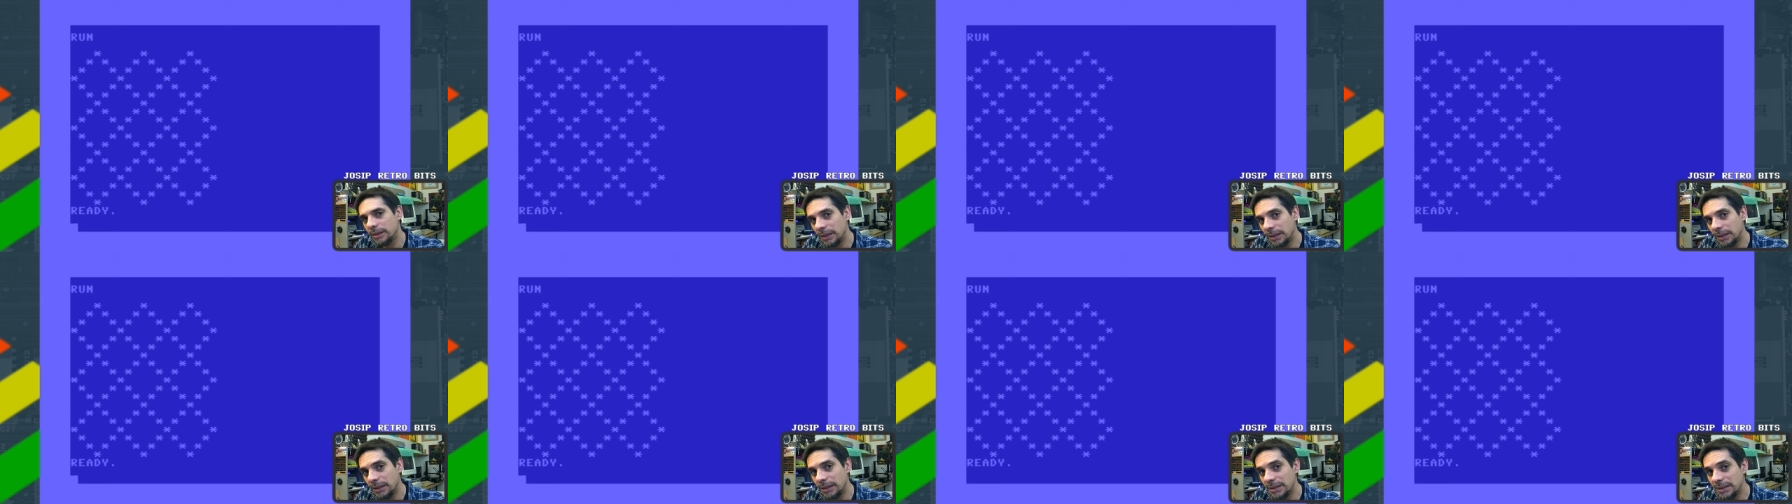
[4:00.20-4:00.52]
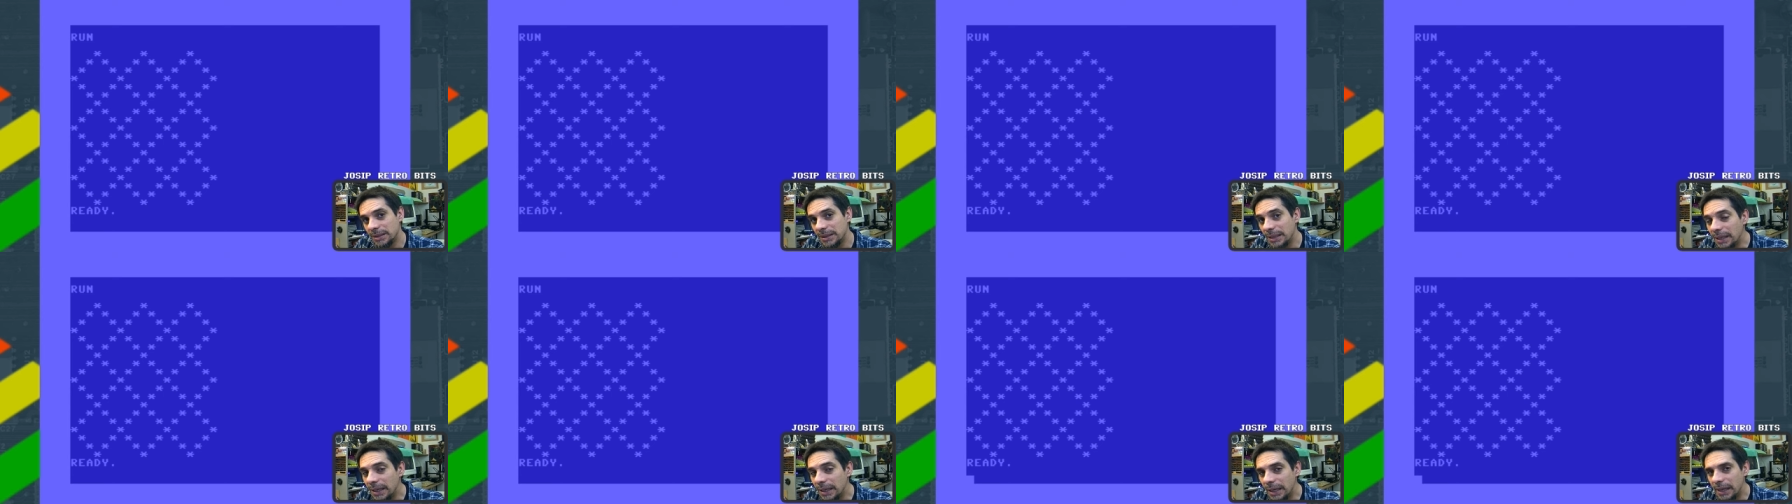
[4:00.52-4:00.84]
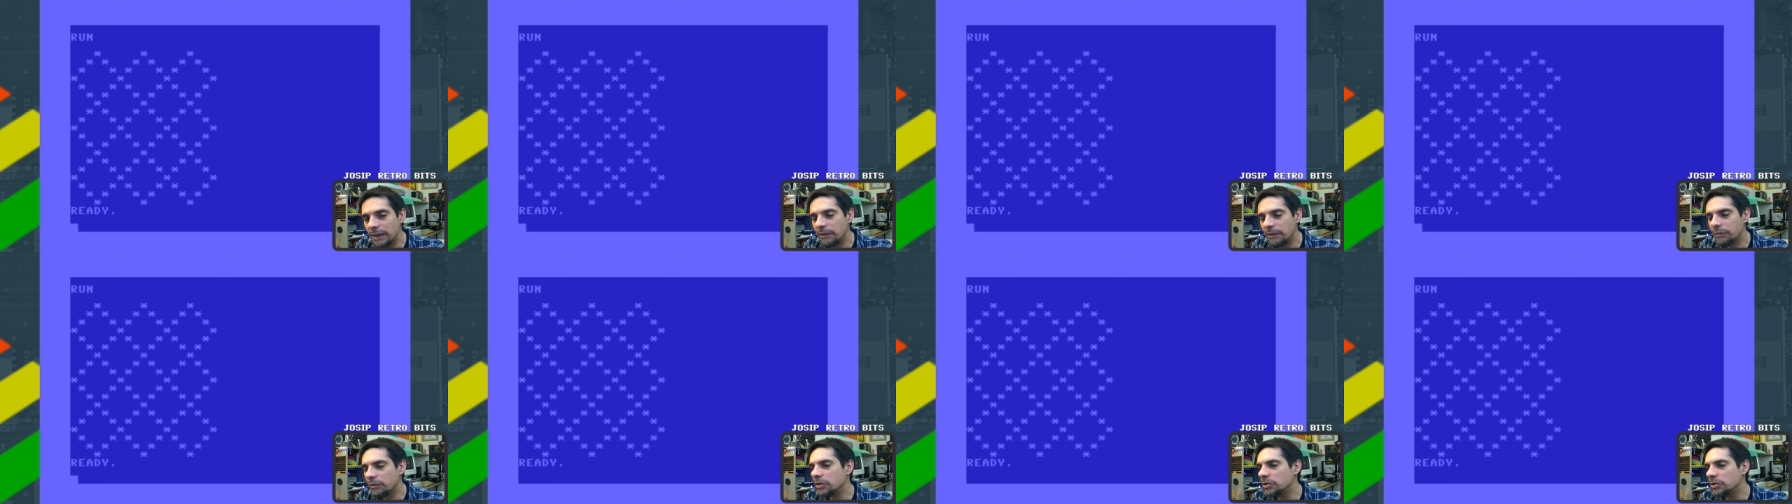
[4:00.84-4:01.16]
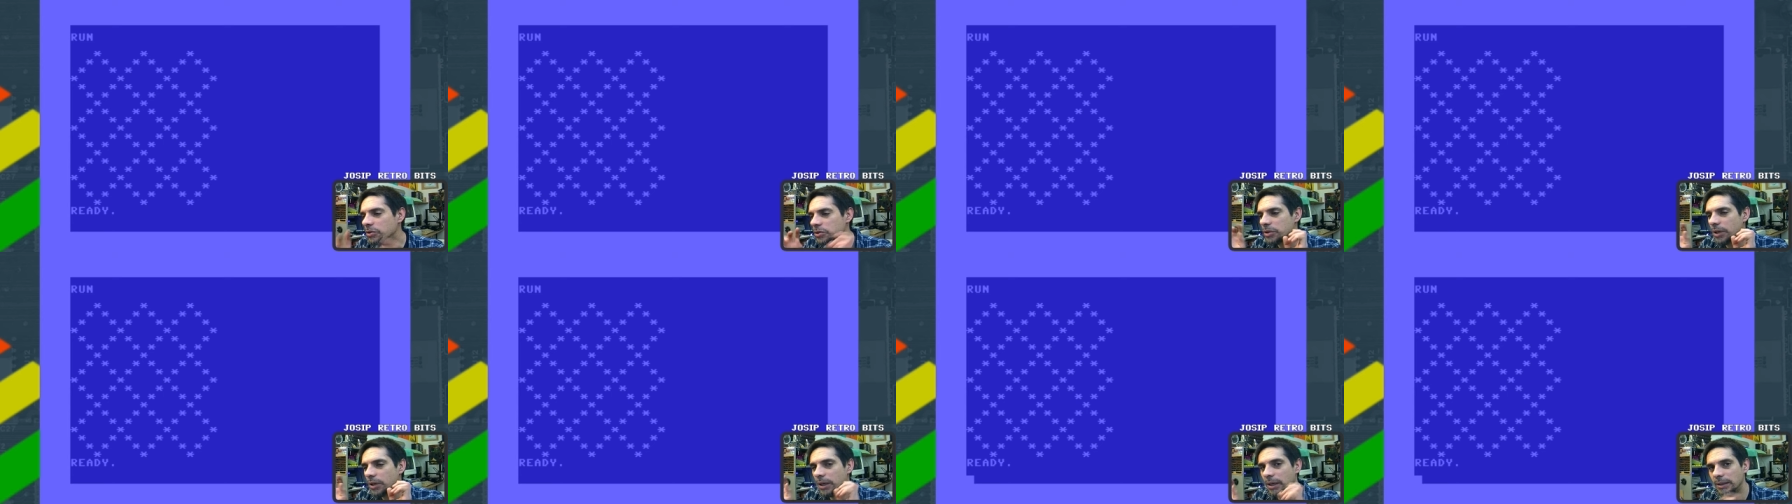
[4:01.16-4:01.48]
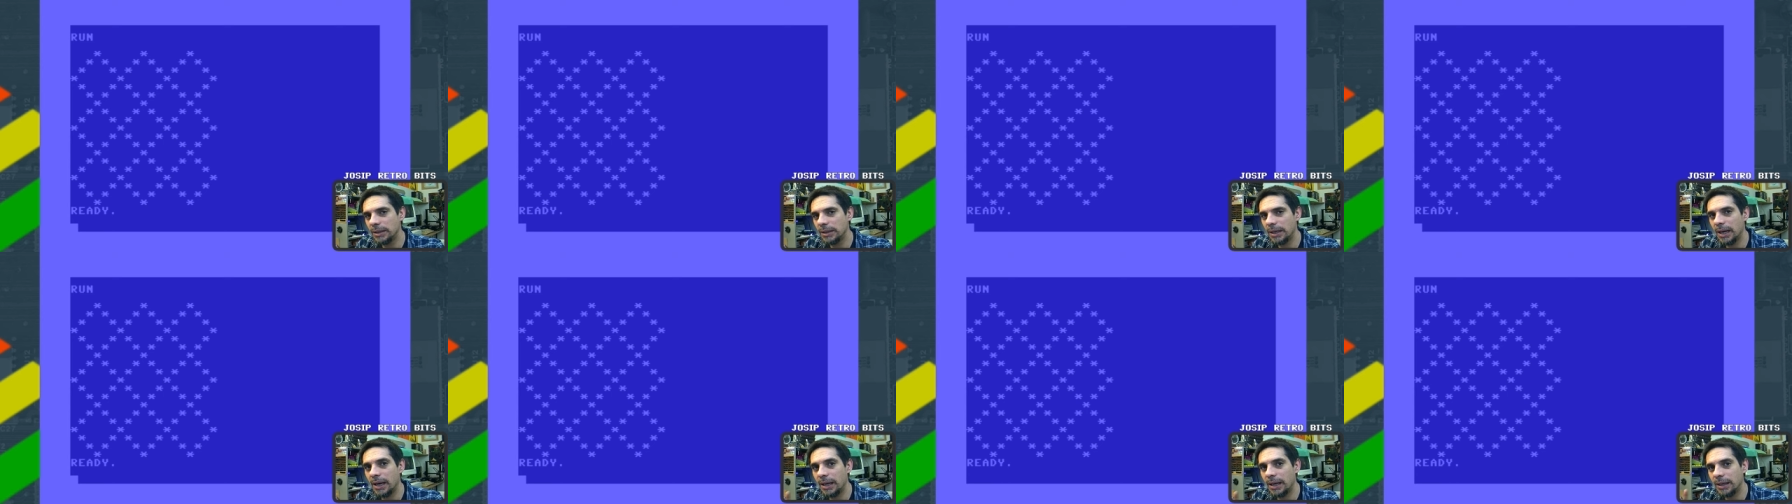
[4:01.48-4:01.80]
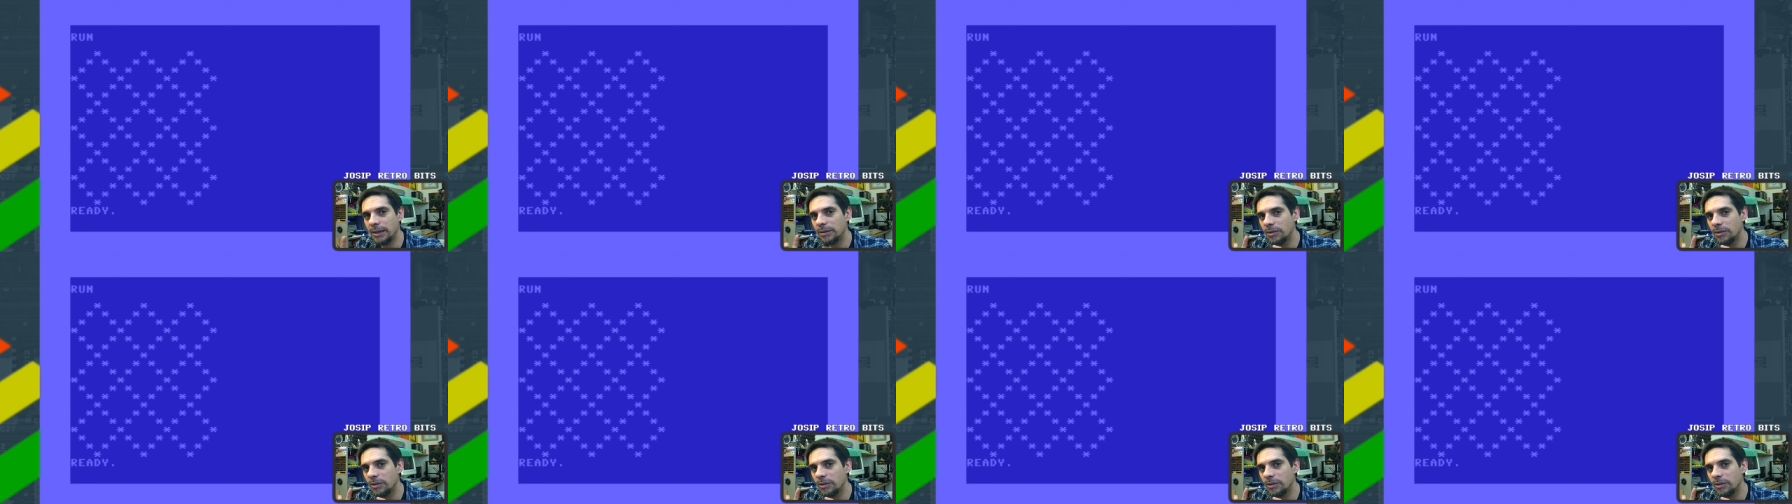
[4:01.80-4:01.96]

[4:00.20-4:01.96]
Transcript: in C language and then